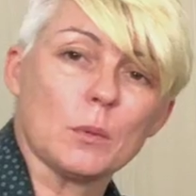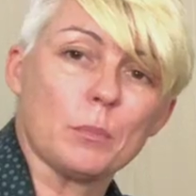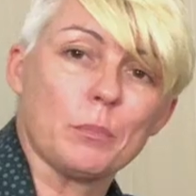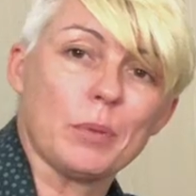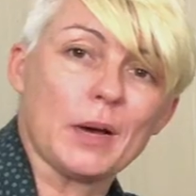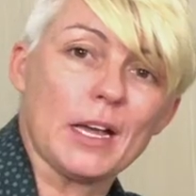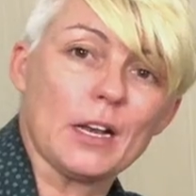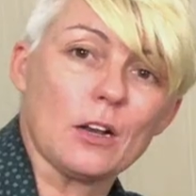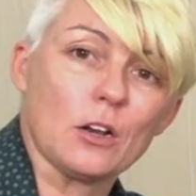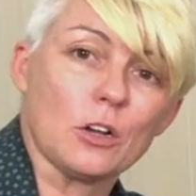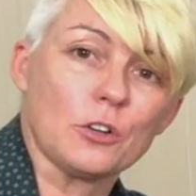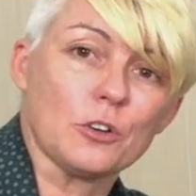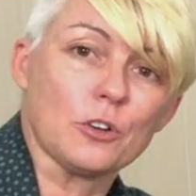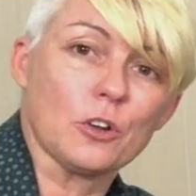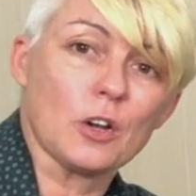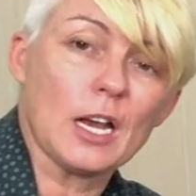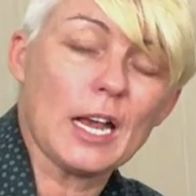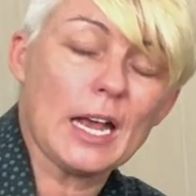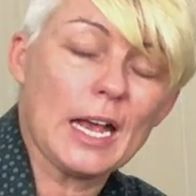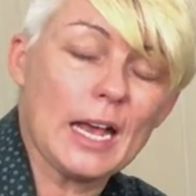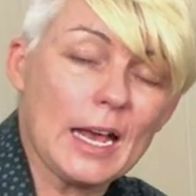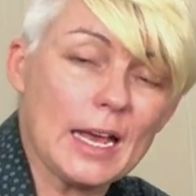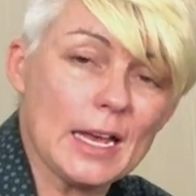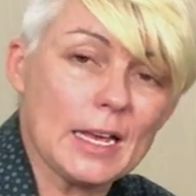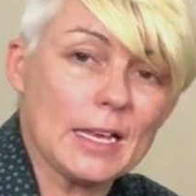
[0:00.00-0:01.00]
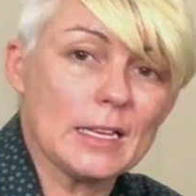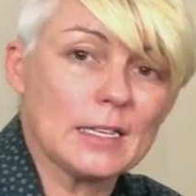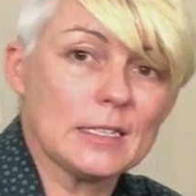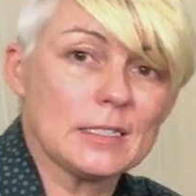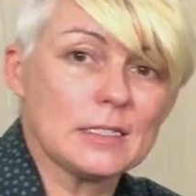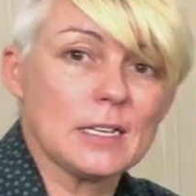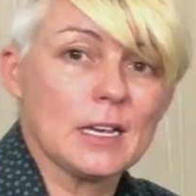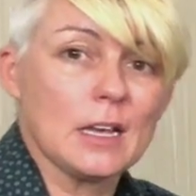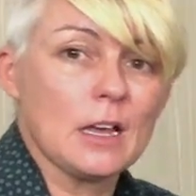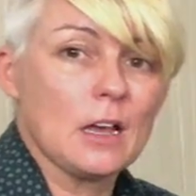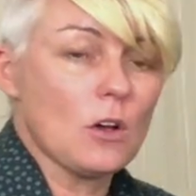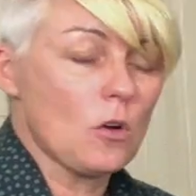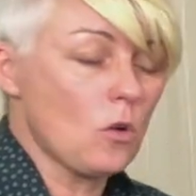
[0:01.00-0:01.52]
bite on your
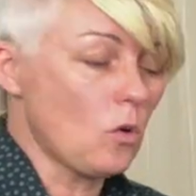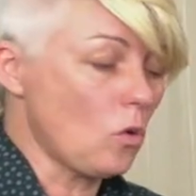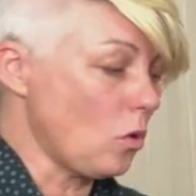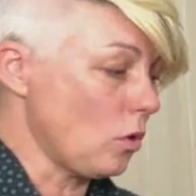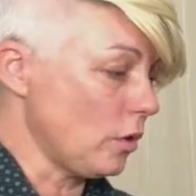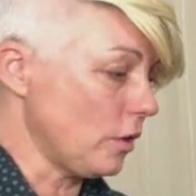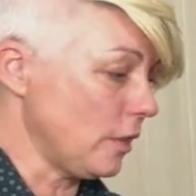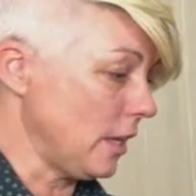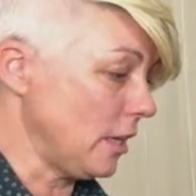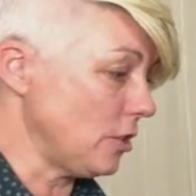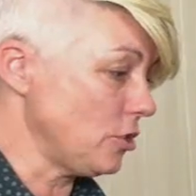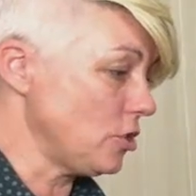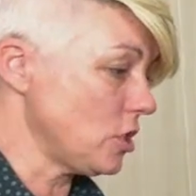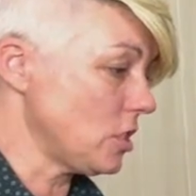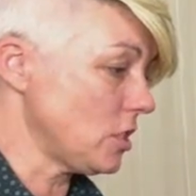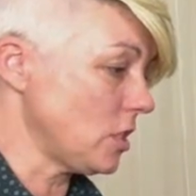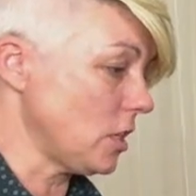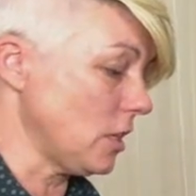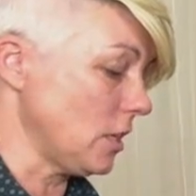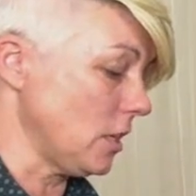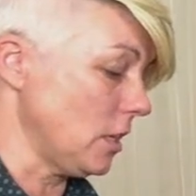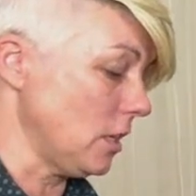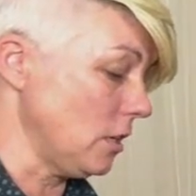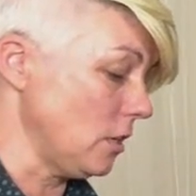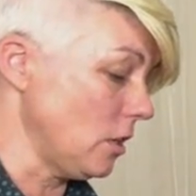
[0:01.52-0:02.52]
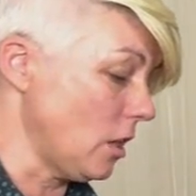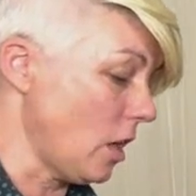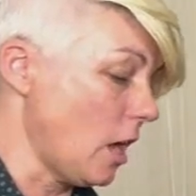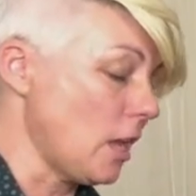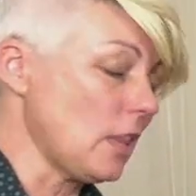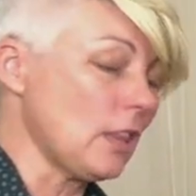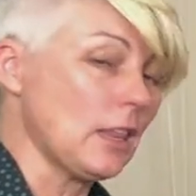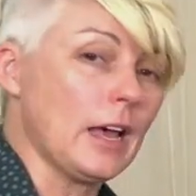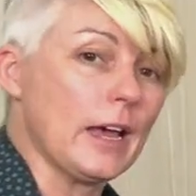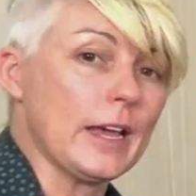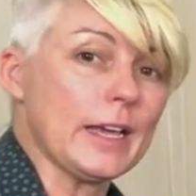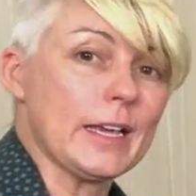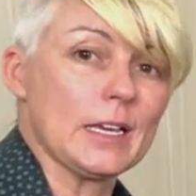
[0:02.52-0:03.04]
hand, or they're just going to not
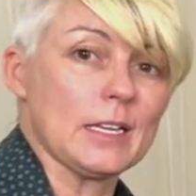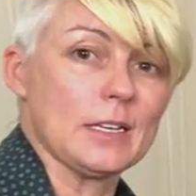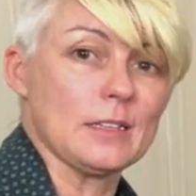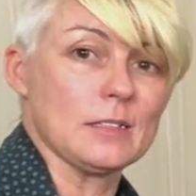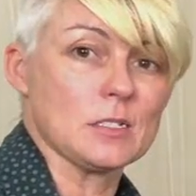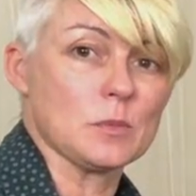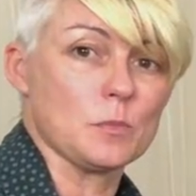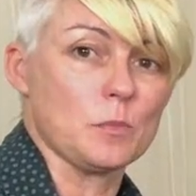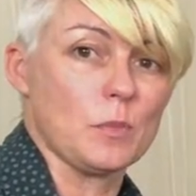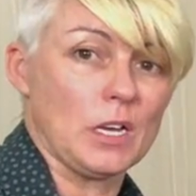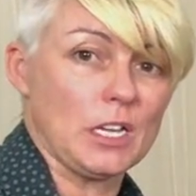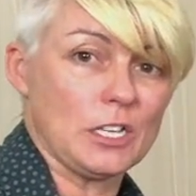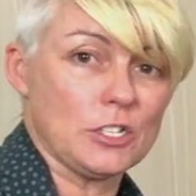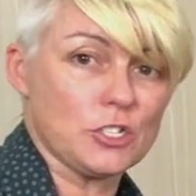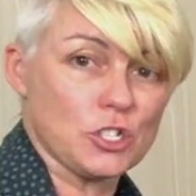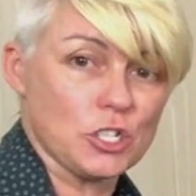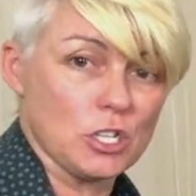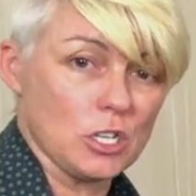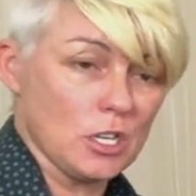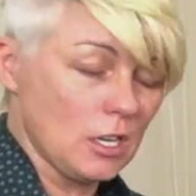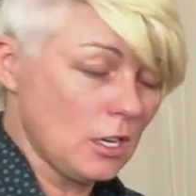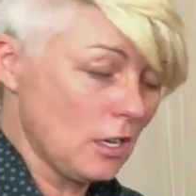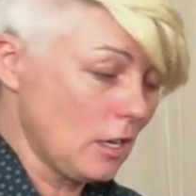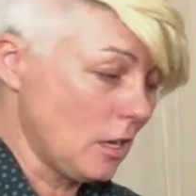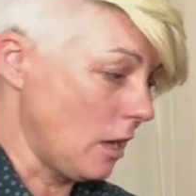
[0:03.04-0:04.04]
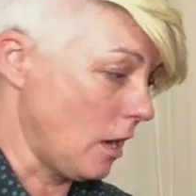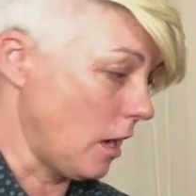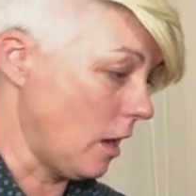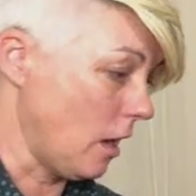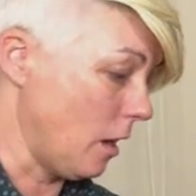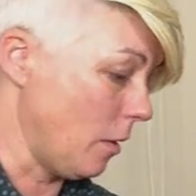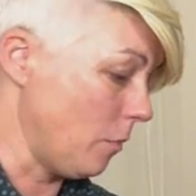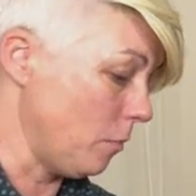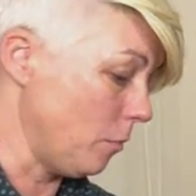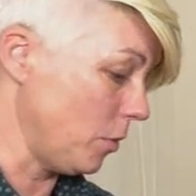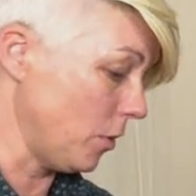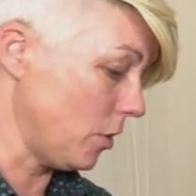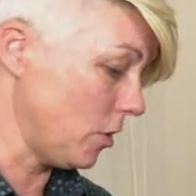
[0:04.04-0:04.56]
like it as much
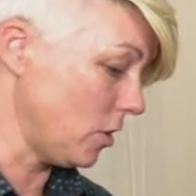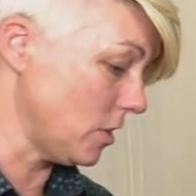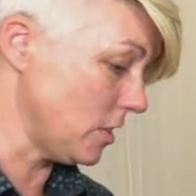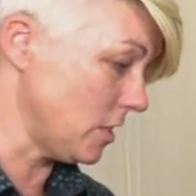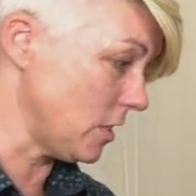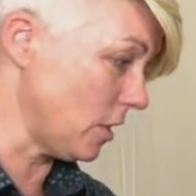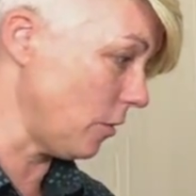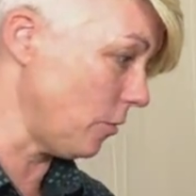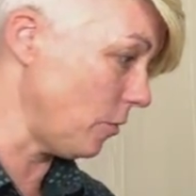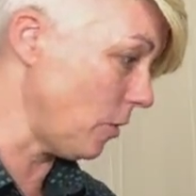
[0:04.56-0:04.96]
because they're